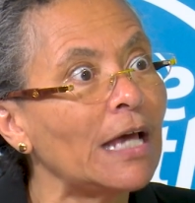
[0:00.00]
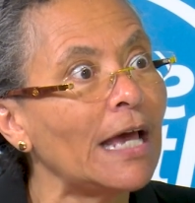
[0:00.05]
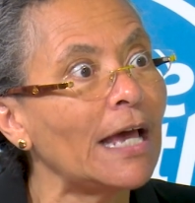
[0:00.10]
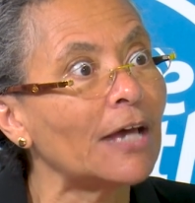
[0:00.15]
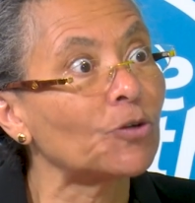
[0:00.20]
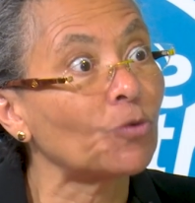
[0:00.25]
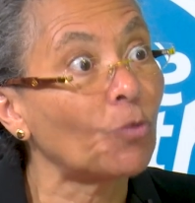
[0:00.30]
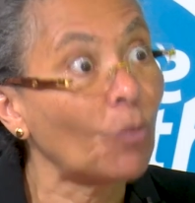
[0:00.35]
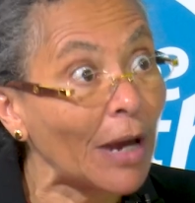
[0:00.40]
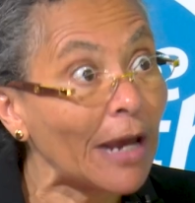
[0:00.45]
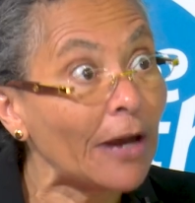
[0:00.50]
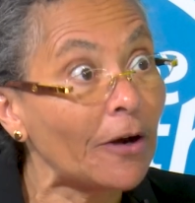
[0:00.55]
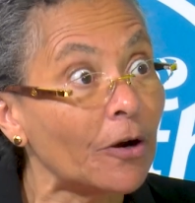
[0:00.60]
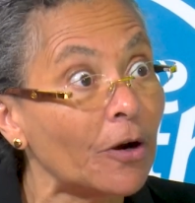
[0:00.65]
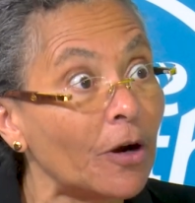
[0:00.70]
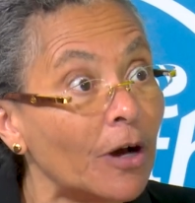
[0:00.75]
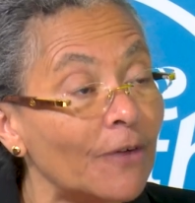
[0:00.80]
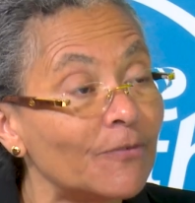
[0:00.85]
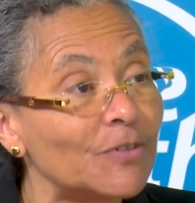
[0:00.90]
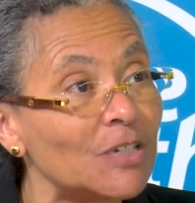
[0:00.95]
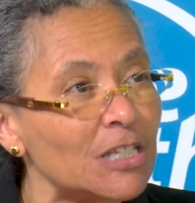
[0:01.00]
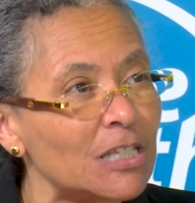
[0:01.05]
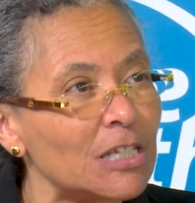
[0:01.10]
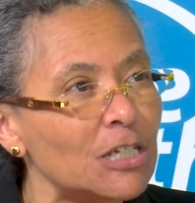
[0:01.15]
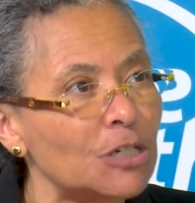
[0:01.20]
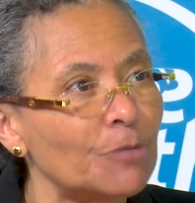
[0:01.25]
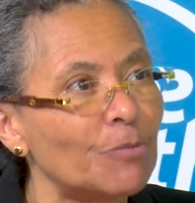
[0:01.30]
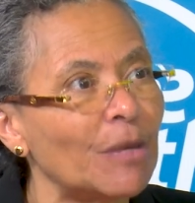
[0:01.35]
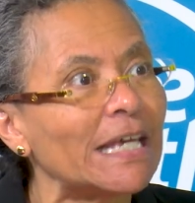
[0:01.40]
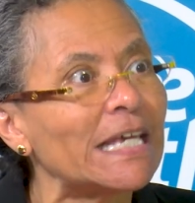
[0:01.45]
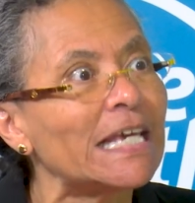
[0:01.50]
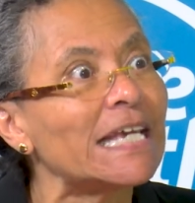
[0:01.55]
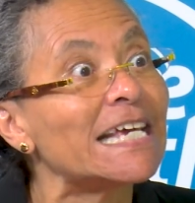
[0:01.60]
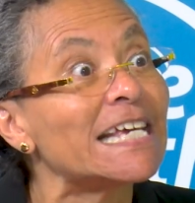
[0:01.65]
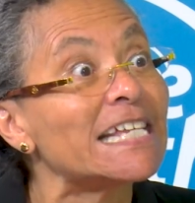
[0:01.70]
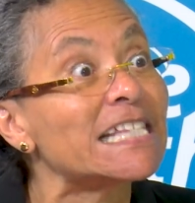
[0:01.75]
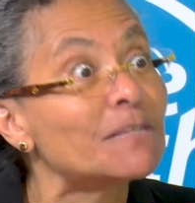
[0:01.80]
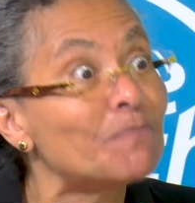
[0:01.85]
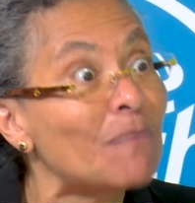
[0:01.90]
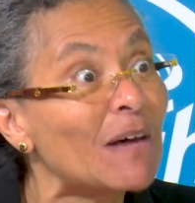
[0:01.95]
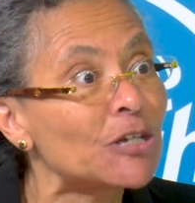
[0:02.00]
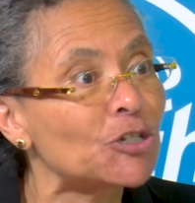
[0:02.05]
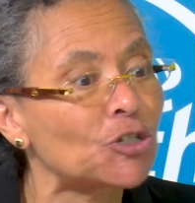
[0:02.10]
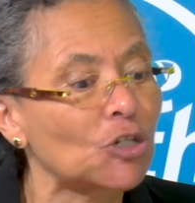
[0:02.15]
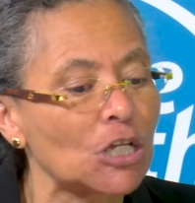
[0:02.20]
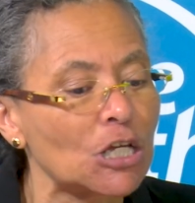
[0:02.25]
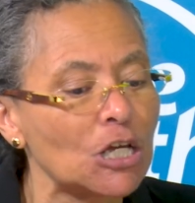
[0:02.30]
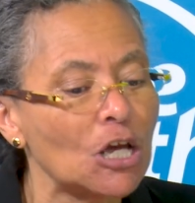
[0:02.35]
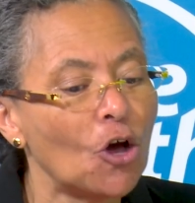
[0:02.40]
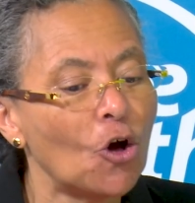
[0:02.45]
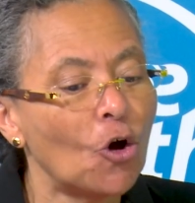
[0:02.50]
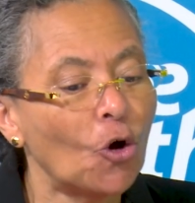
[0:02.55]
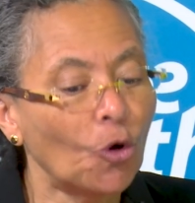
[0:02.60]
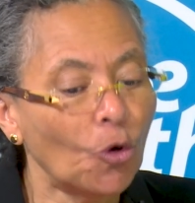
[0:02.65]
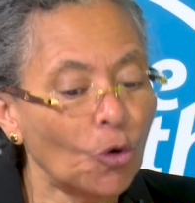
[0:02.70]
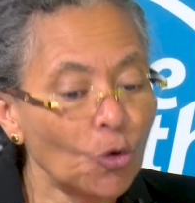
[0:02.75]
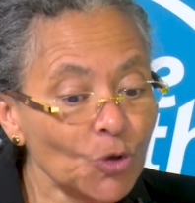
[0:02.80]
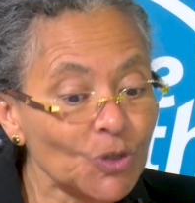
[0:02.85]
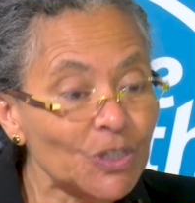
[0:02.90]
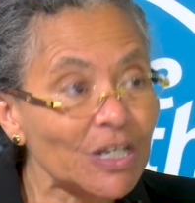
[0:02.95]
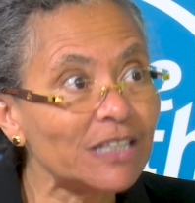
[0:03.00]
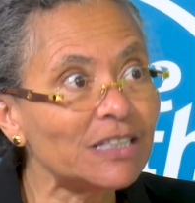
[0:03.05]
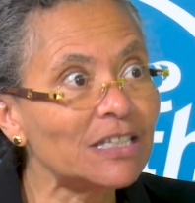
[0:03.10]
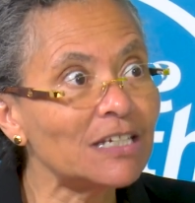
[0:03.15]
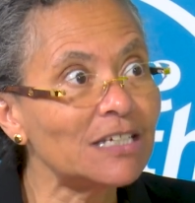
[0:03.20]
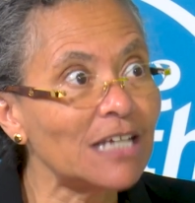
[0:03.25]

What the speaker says: and where of decision-making, especially who's at the